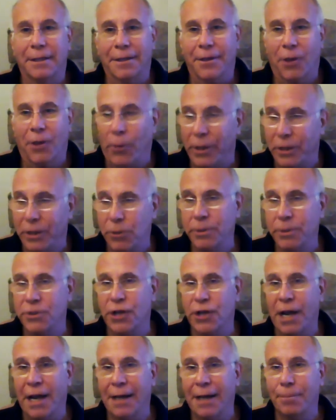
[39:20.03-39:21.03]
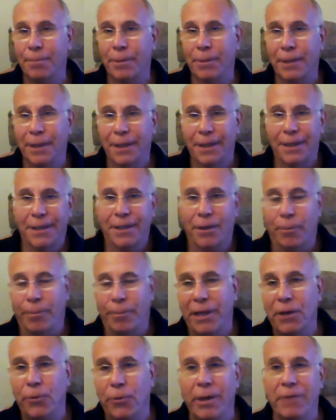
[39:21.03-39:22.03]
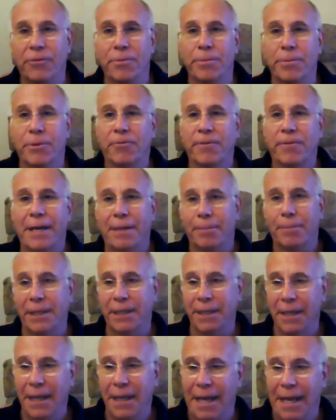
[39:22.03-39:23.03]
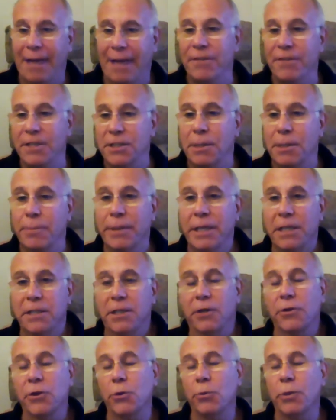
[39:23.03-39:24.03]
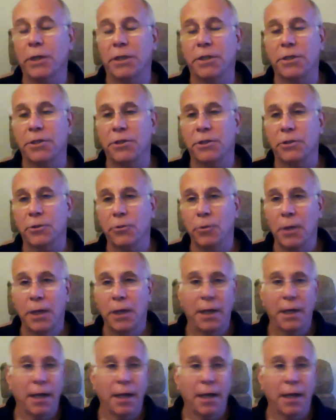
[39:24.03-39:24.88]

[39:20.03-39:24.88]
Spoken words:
Going to a job, you know, being away from your family, having somebody tell you what to do,